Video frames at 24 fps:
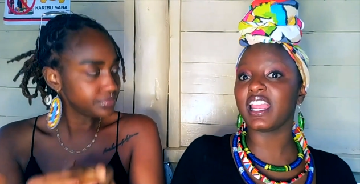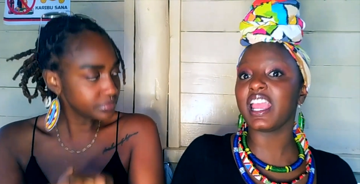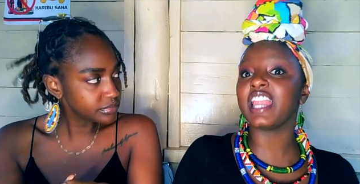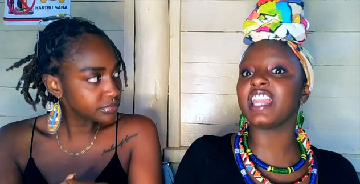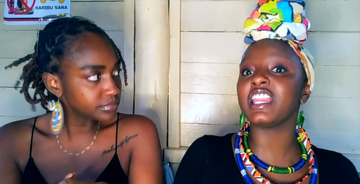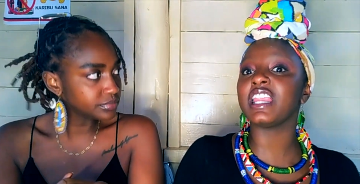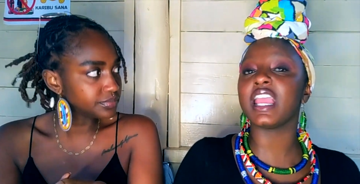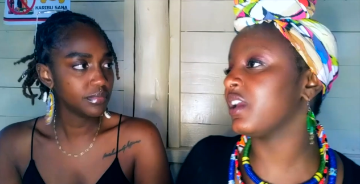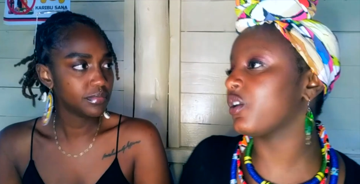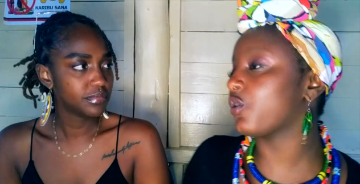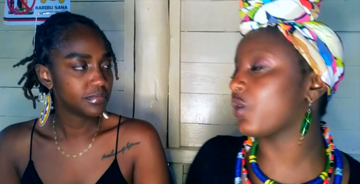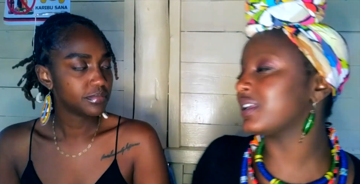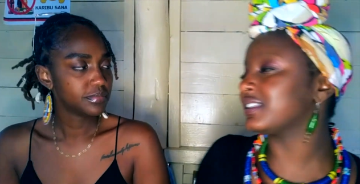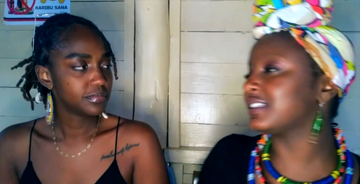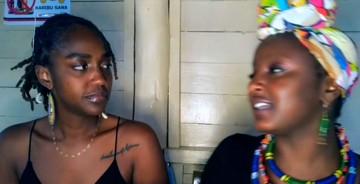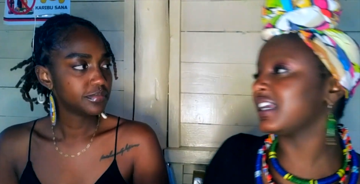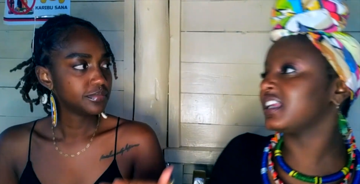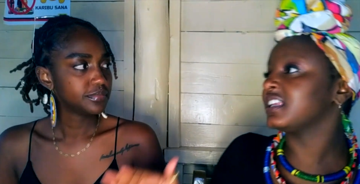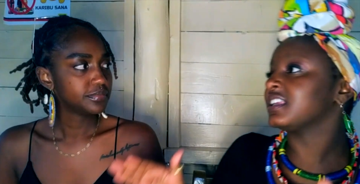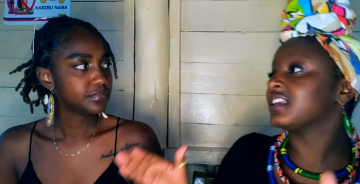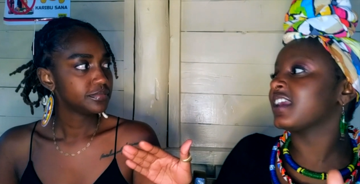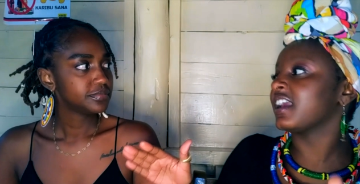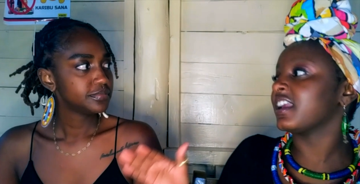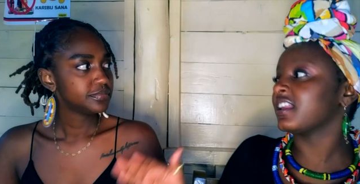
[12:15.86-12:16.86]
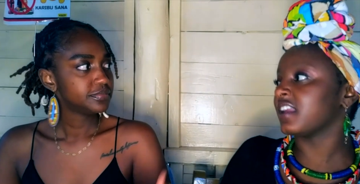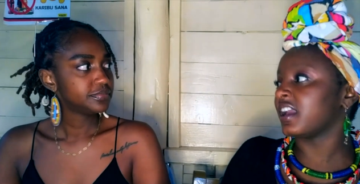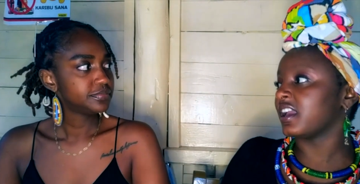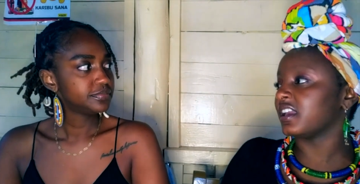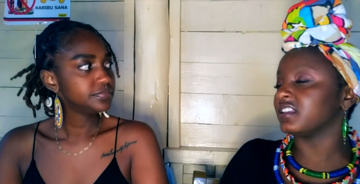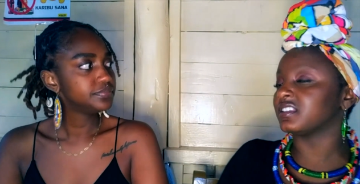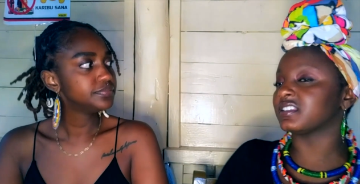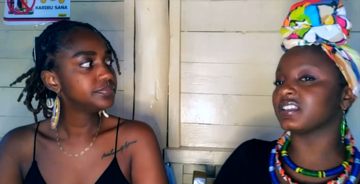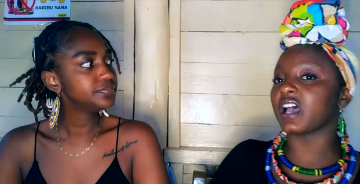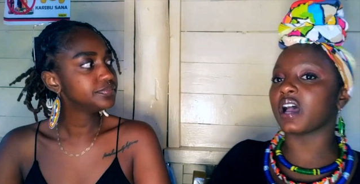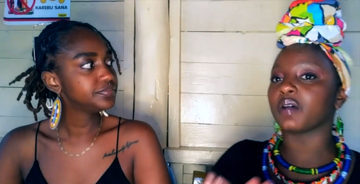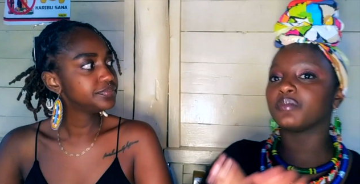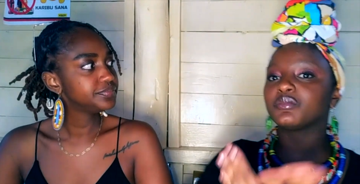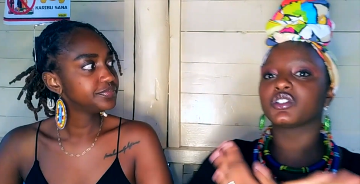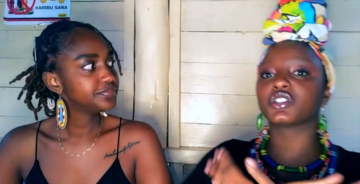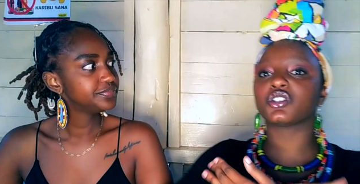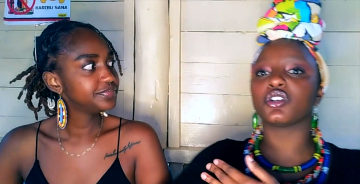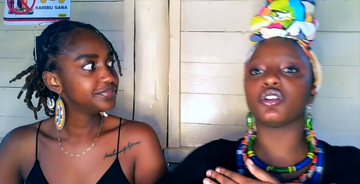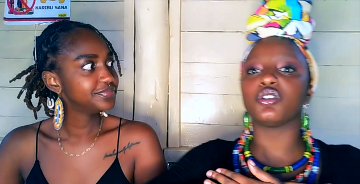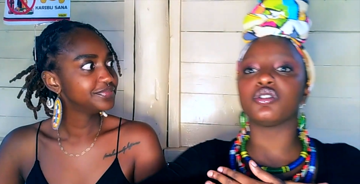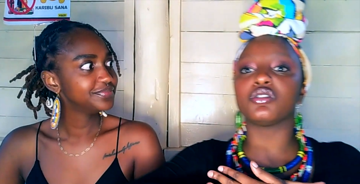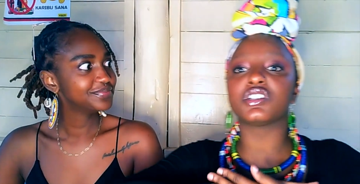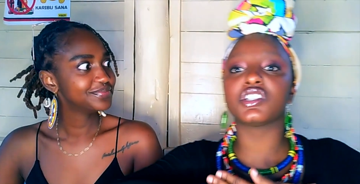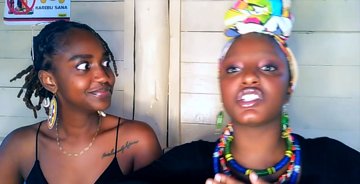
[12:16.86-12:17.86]
Speaker 1: Mm. Kwanza in Kenya, it's
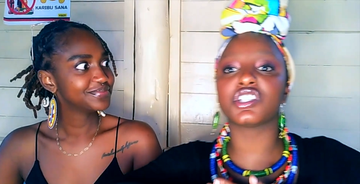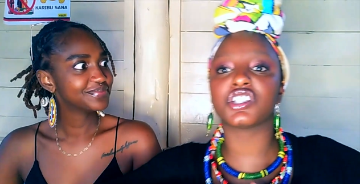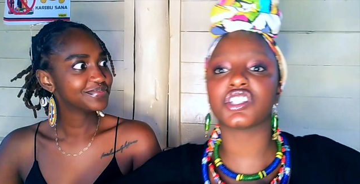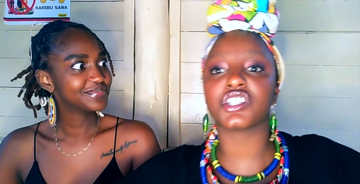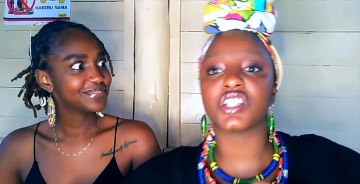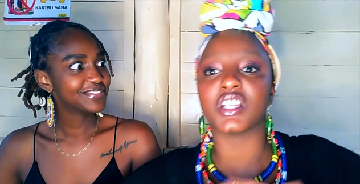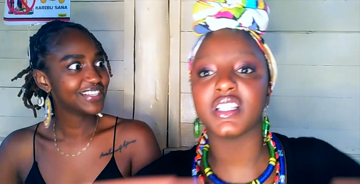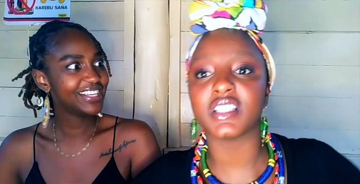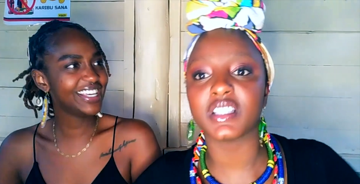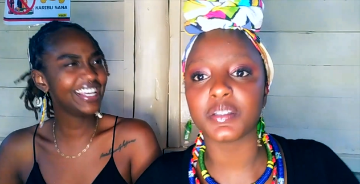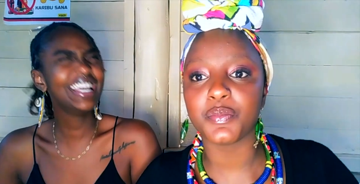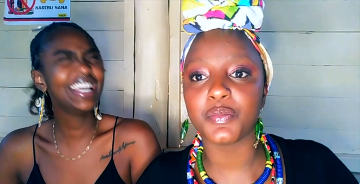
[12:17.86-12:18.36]
absolute shit